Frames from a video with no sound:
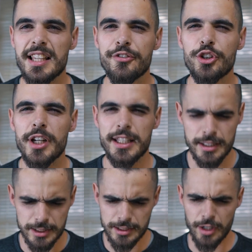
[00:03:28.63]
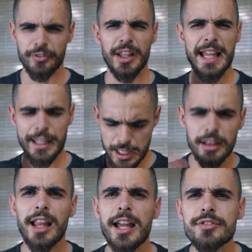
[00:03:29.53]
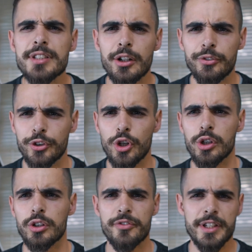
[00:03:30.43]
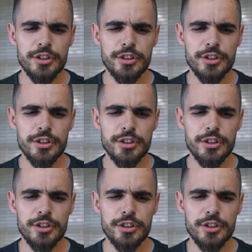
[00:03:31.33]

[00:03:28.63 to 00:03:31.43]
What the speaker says: if you're into stuff like lifestyle photography,